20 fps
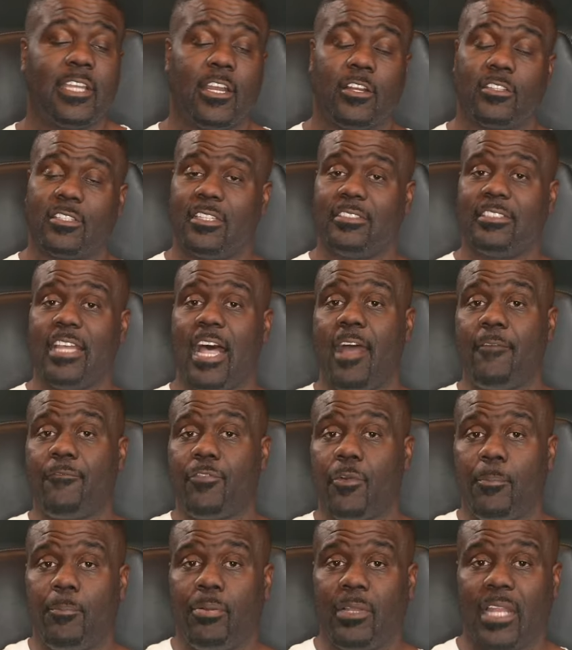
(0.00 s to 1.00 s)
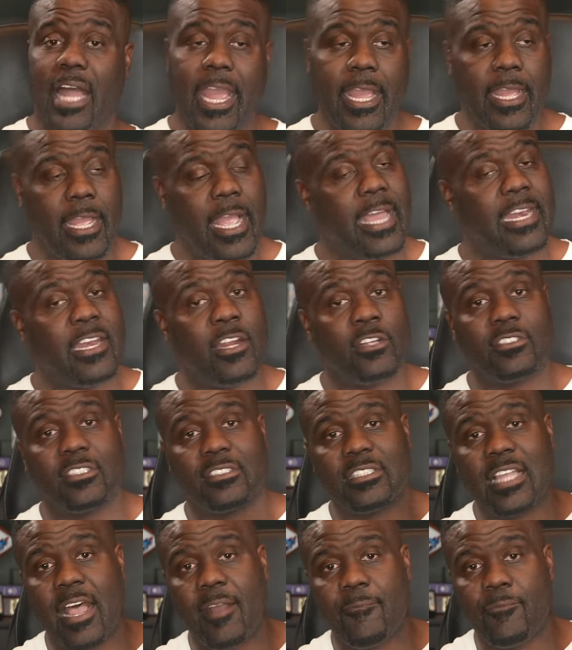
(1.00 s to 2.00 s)
there's a time for play and there's a
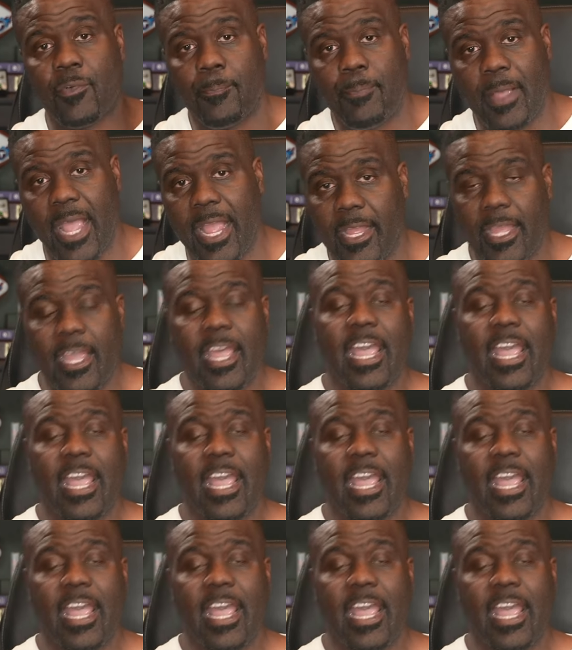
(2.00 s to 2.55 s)
time for pay.